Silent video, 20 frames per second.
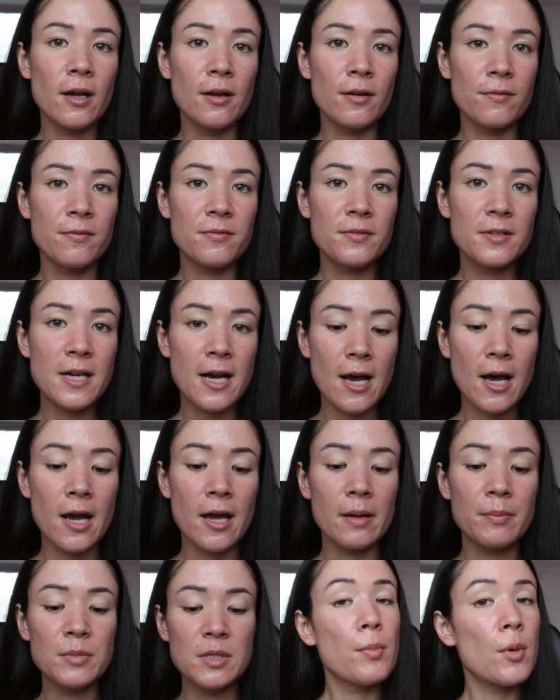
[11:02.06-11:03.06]
of
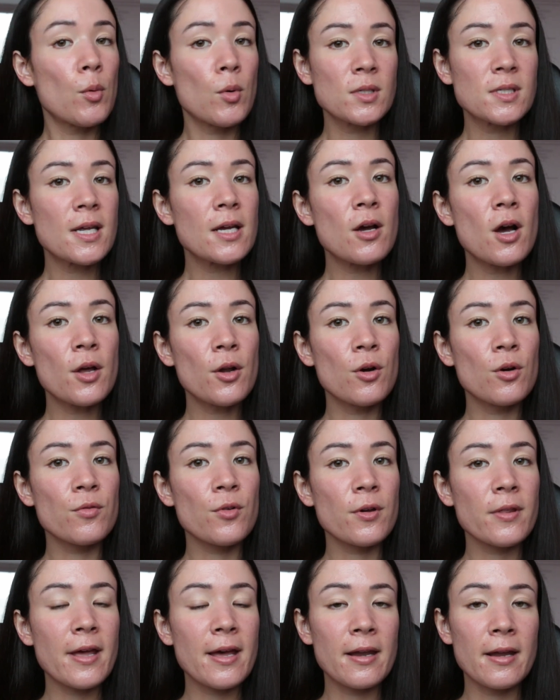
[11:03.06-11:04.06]
times. But once I got
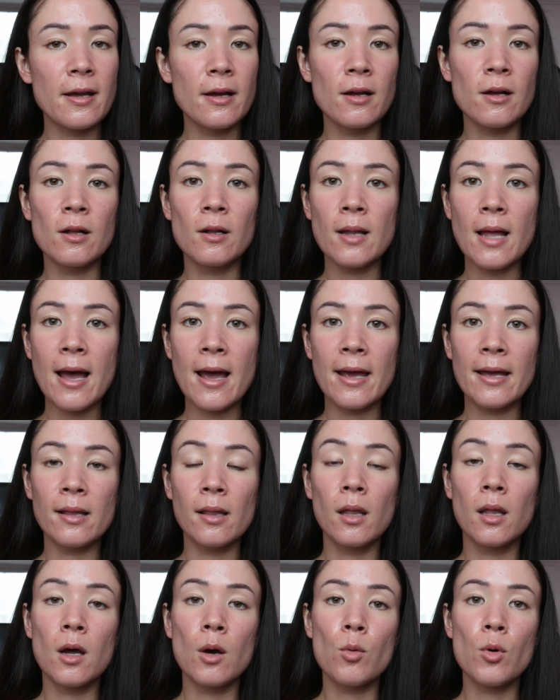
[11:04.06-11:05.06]
over that hill, I
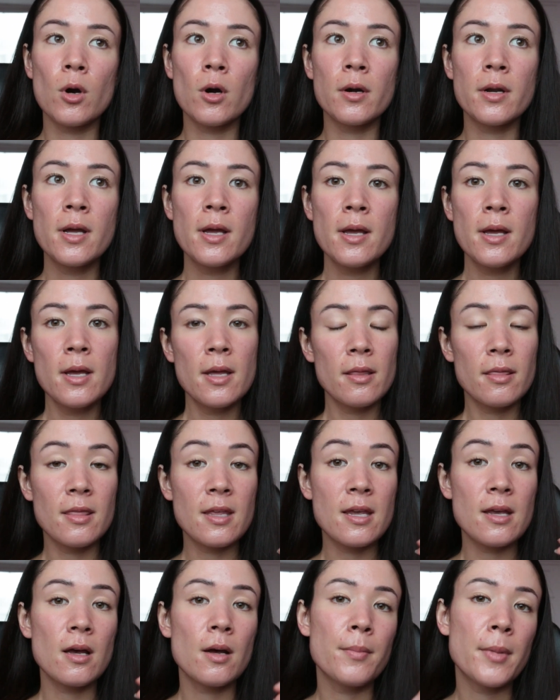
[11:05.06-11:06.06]
lowered
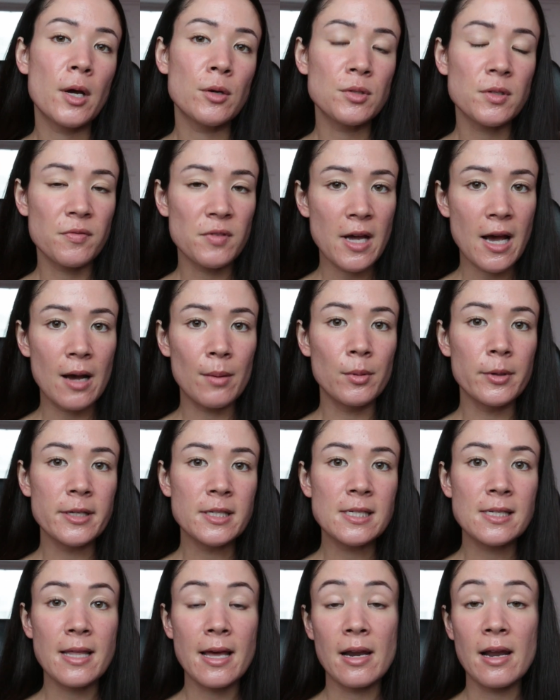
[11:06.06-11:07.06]
the amount of
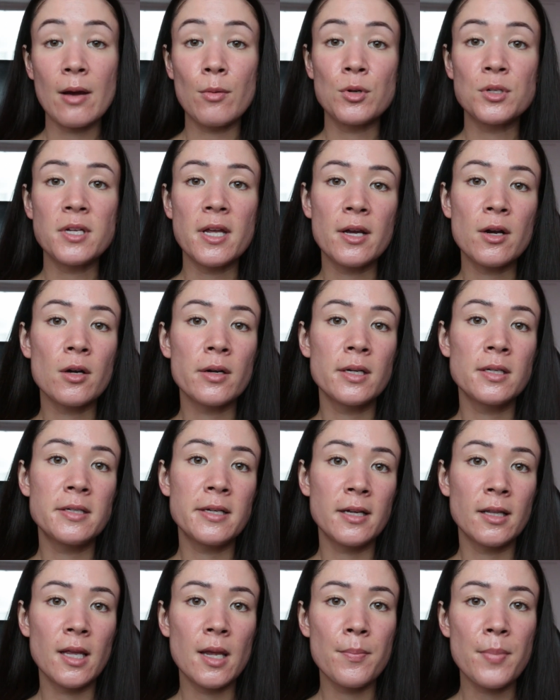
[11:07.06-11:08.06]
tablets that I would take on a
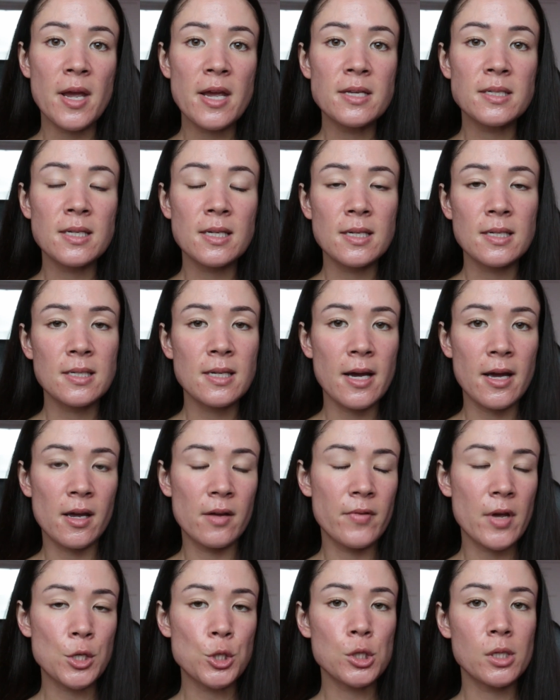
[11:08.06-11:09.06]
daily basis. I
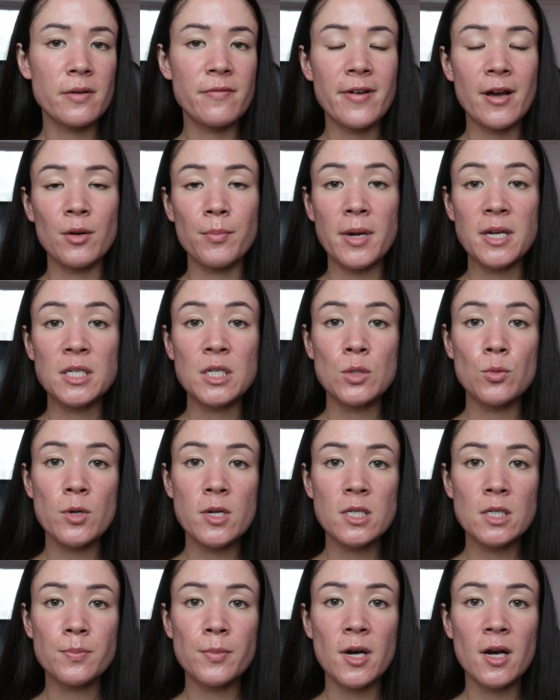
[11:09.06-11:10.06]
eventually found my
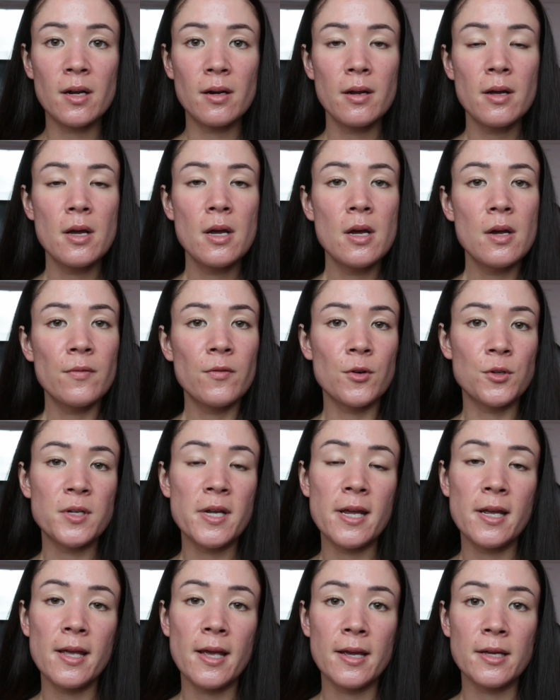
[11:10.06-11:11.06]
sweet spot for
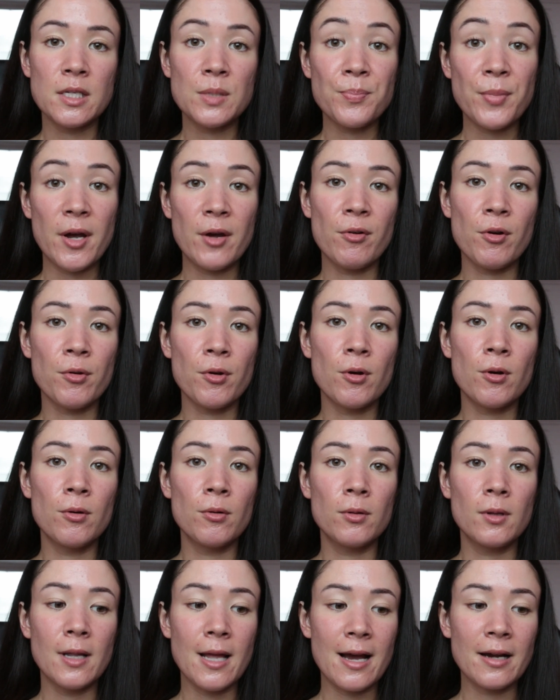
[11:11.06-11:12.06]
taking
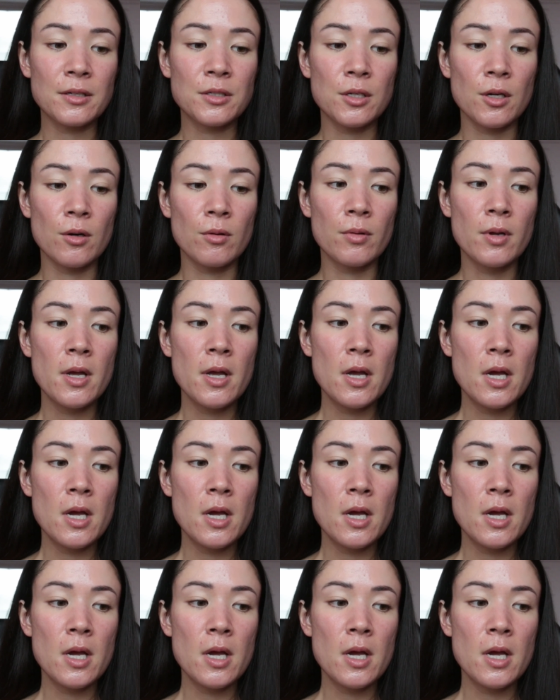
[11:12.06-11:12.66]
Spironolactone.